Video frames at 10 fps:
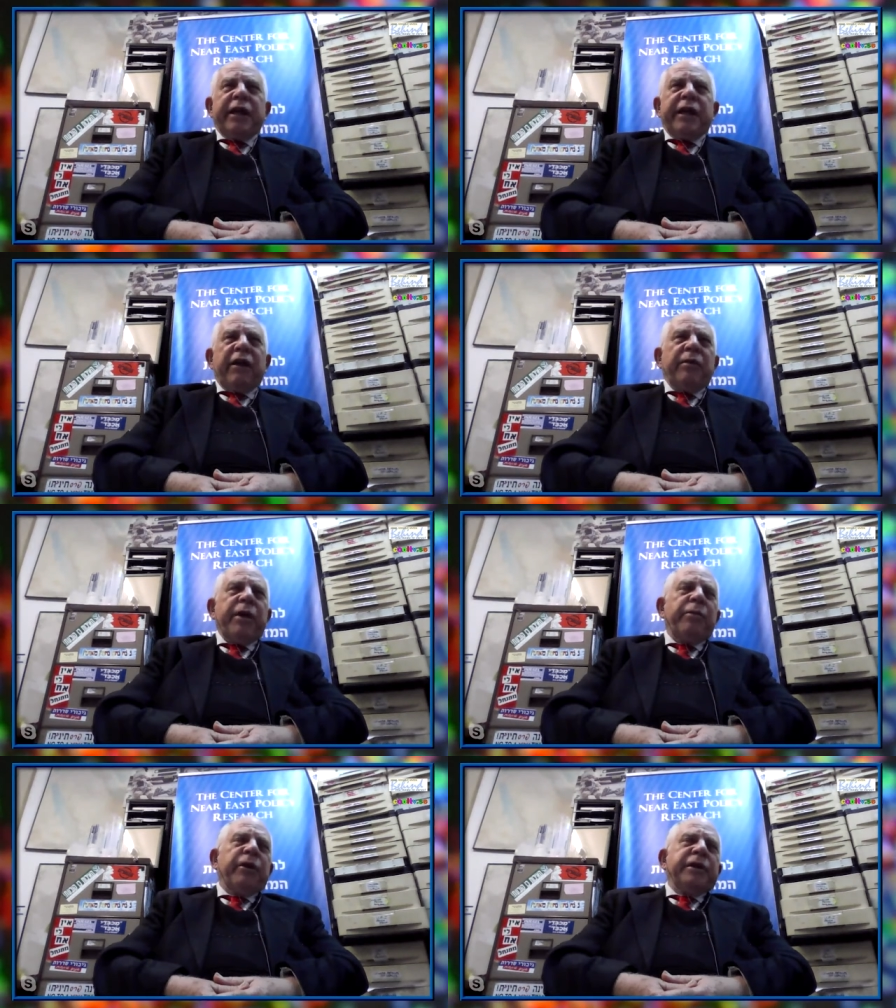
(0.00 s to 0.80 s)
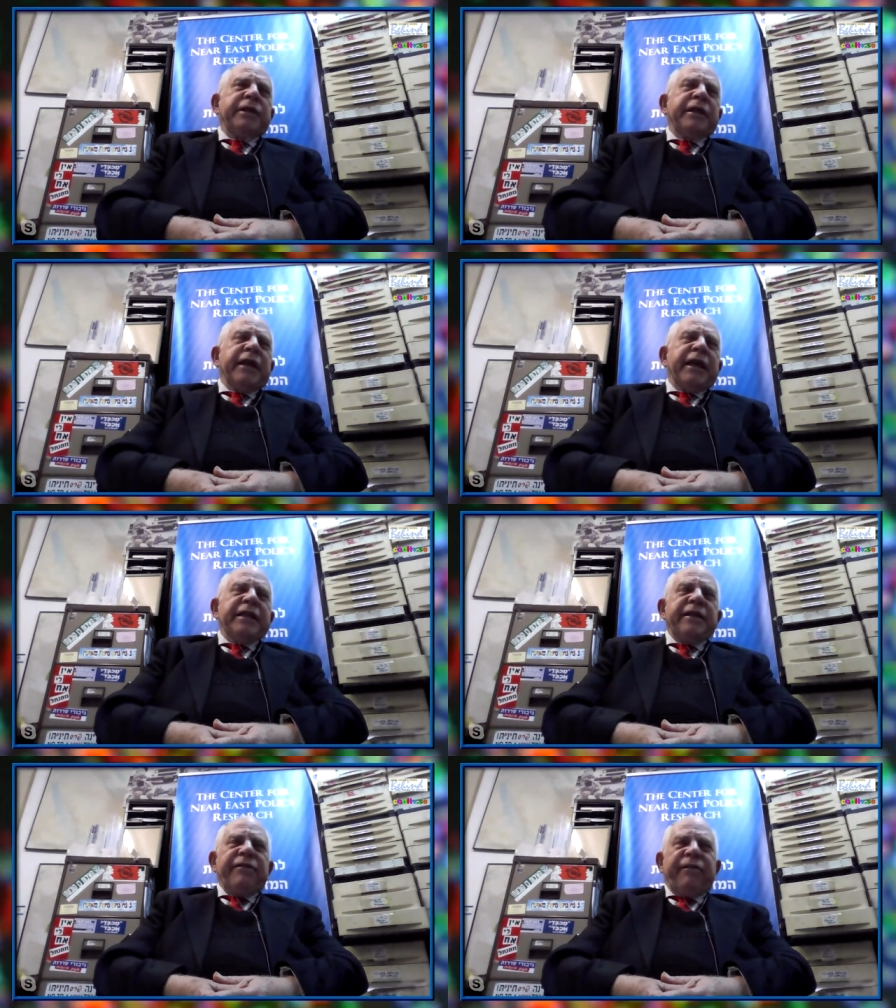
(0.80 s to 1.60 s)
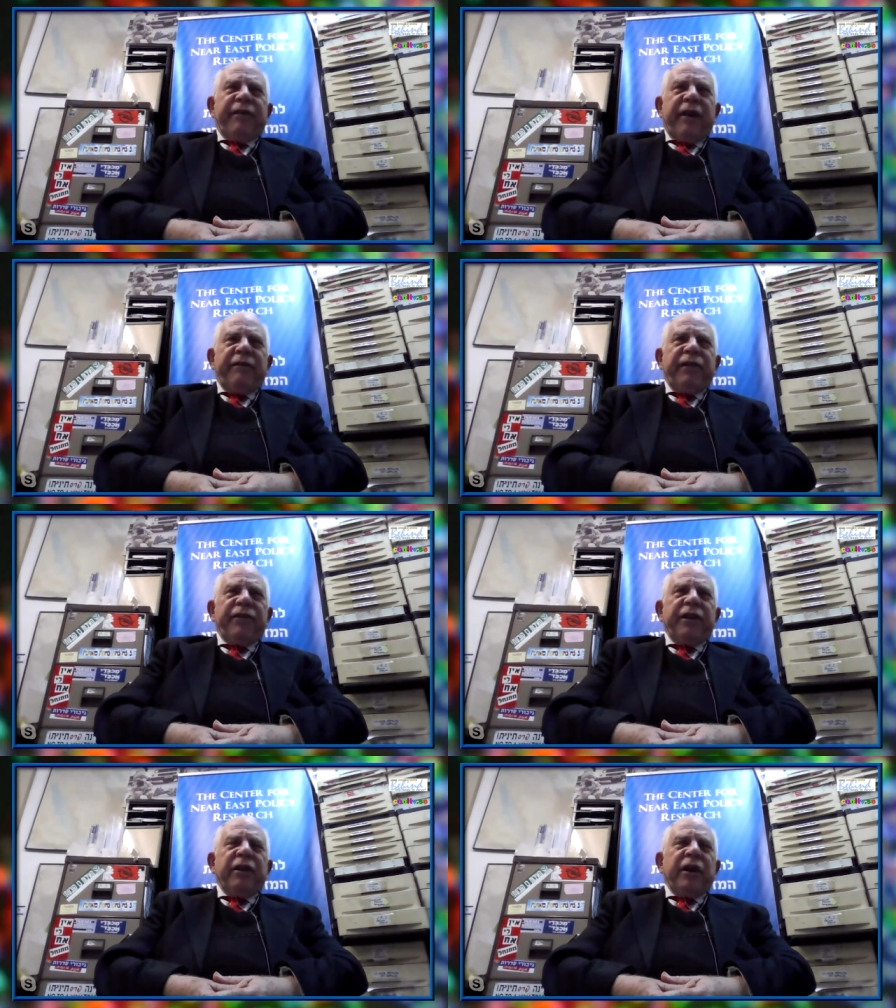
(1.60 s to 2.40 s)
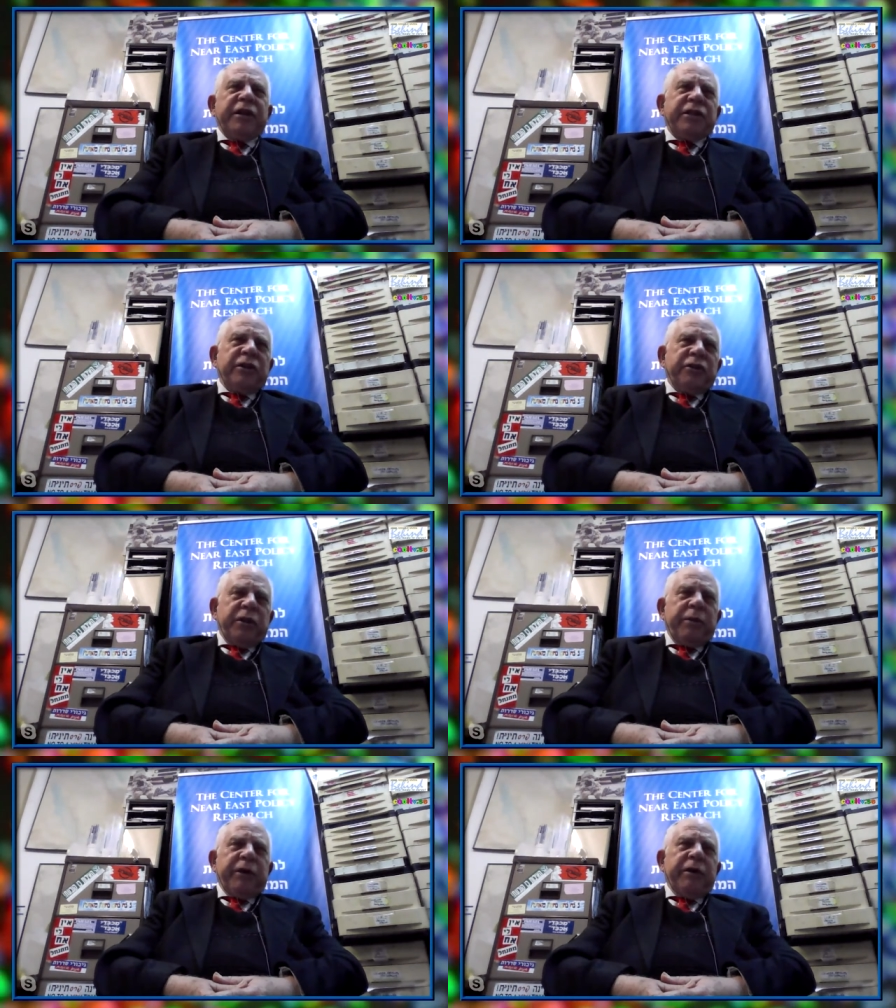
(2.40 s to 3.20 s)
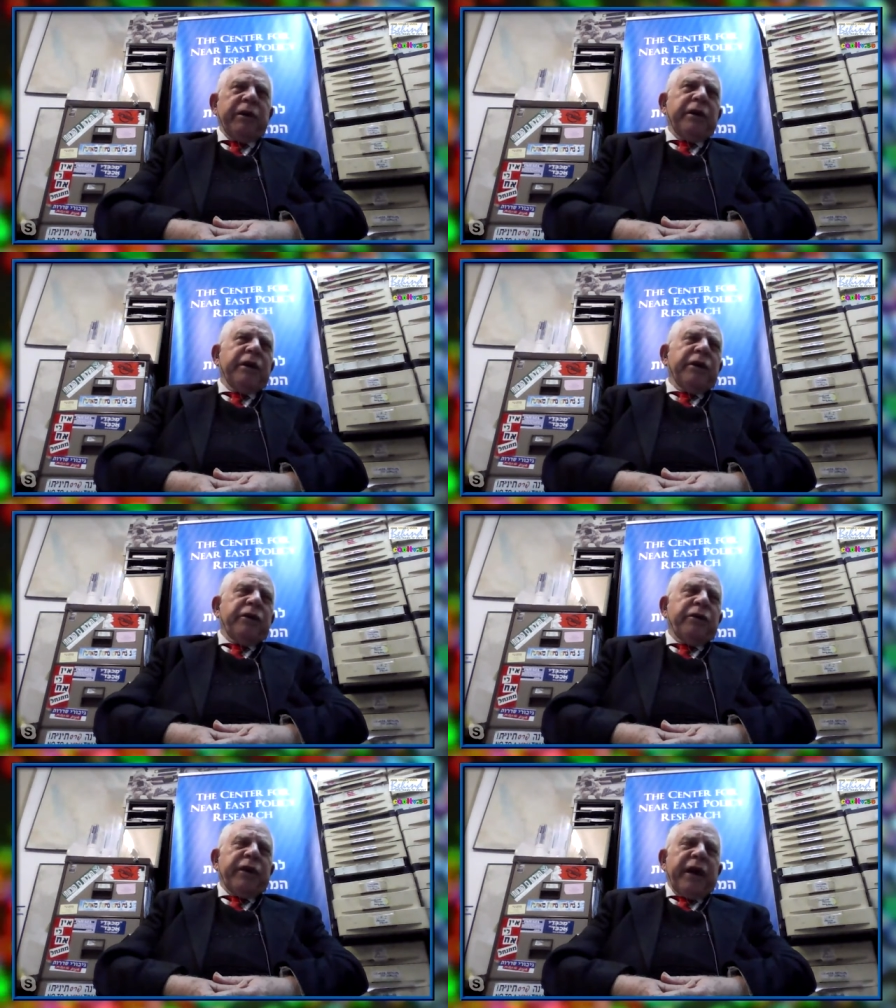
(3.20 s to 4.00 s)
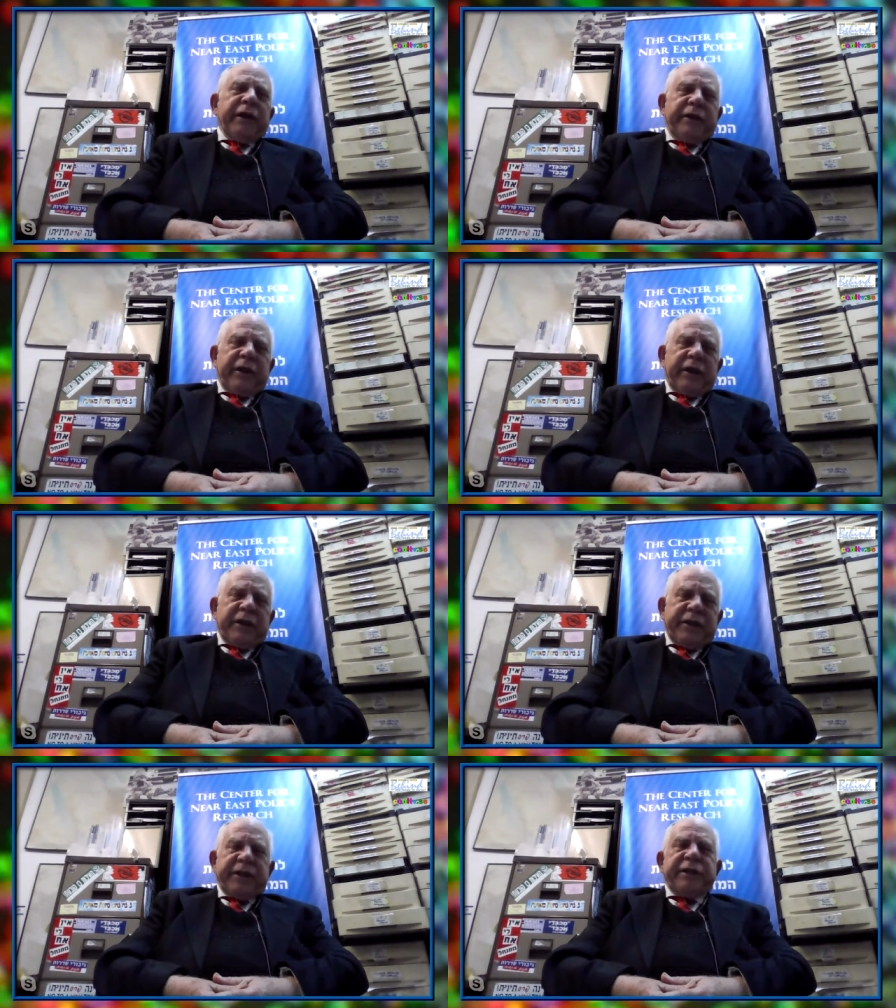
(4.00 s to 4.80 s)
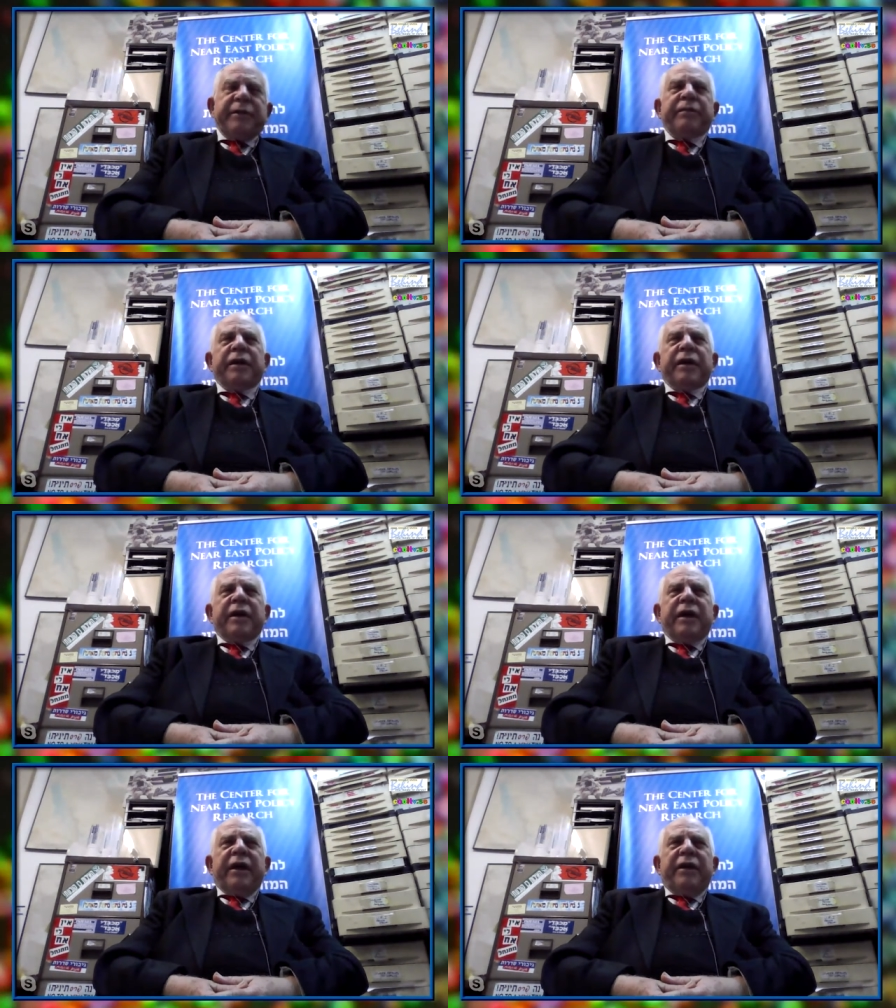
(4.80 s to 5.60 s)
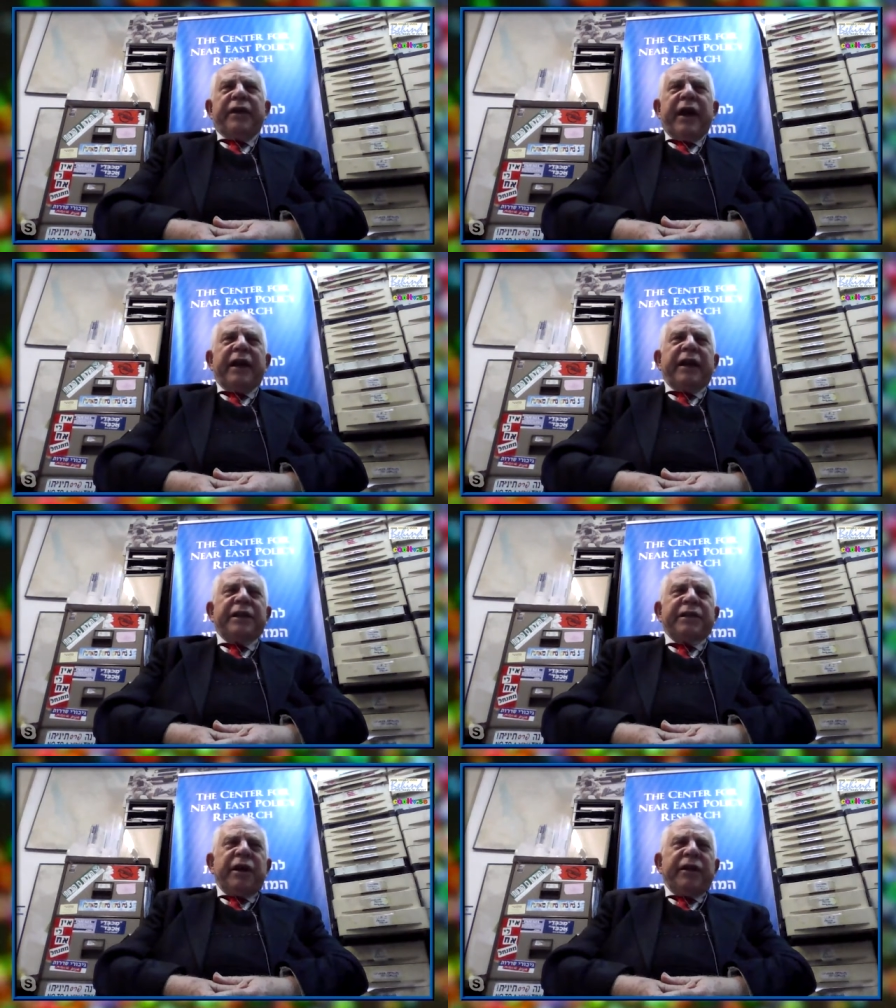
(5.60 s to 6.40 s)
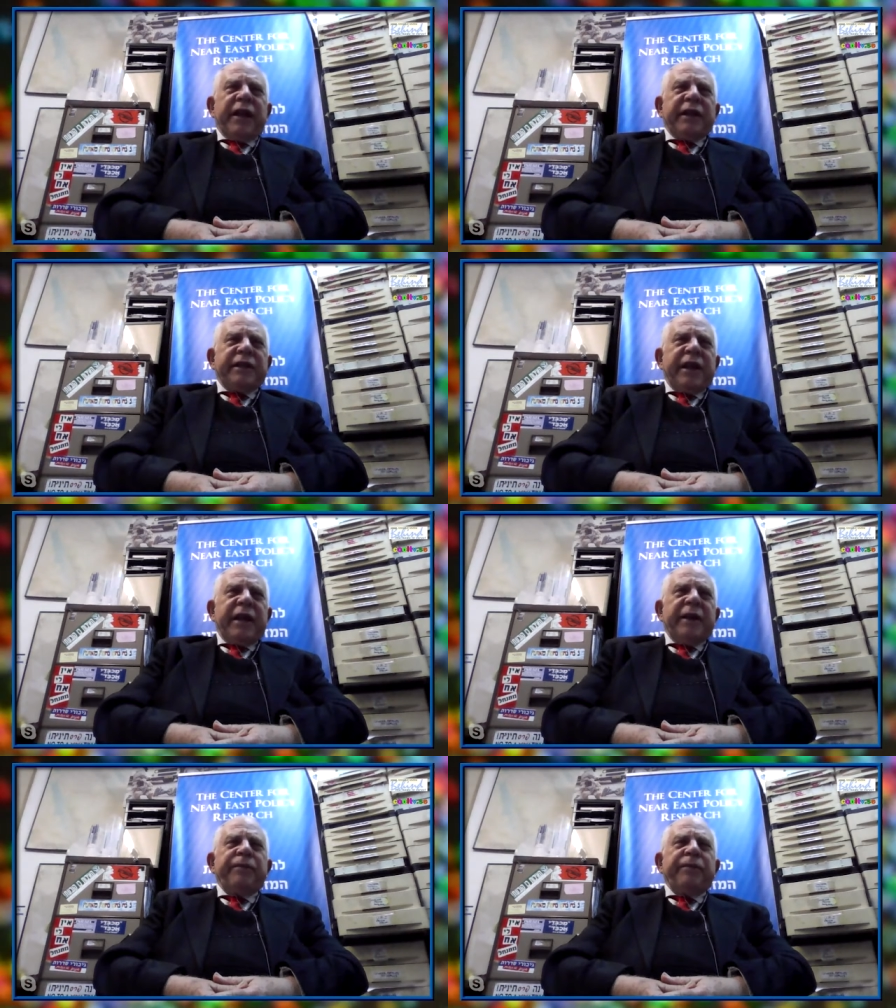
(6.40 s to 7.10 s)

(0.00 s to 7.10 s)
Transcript: Arab Emirates, is the 5th largest contributor to that system, that is a